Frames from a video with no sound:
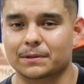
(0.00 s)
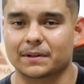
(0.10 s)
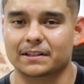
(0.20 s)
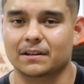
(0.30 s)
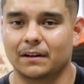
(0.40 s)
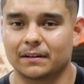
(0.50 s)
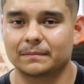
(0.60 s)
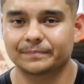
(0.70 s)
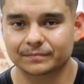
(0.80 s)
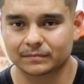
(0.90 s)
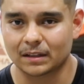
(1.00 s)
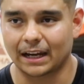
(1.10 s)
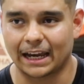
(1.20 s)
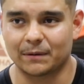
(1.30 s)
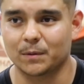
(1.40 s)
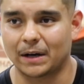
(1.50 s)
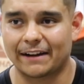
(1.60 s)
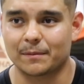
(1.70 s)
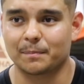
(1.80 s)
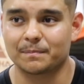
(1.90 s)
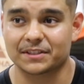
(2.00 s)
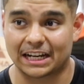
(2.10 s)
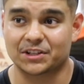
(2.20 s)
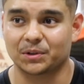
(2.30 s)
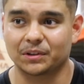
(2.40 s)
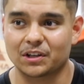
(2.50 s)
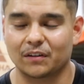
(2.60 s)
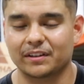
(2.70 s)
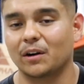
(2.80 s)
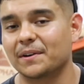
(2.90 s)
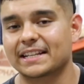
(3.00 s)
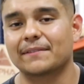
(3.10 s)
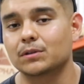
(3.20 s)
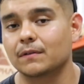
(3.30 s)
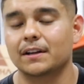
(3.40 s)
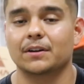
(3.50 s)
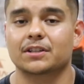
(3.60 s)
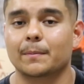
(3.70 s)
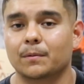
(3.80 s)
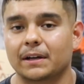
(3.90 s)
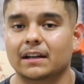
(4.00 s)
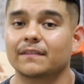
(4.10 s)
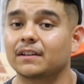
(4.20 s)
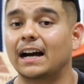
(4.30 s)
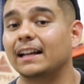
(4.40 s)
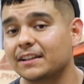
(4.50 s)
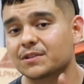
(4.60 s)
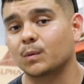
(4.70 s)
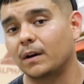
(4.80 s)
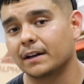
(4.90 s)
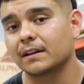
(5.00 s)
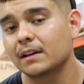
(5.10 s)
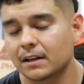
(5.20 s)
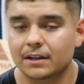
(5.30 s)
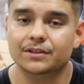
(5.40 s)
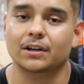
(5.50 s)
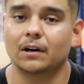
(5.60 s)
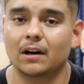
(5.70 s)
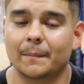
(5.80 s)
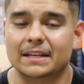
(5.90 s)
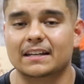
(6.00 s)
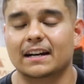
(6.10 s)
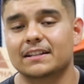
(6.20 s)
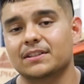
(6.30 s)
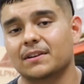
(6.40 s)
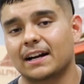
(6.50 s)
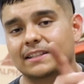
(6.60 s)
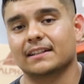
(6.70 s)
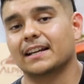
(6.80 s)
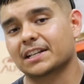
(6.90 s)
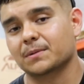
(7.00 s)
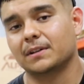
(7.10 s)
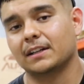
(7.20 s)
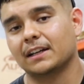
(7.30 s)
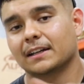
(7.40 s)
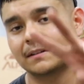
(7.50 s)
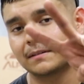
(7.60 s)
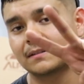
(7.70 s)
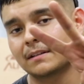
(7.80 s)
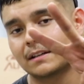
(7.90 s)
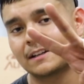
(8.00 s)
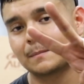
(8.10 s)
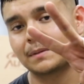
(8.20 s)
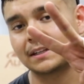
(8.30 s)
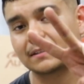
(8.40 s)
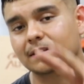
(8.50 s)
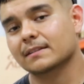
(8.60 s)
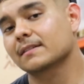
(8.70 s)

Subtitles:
what it's called. And we will have a schedule to hopefully always have 2 videos up a week, if not at least 1. So I'm excited to see you guys in the next one, and peace.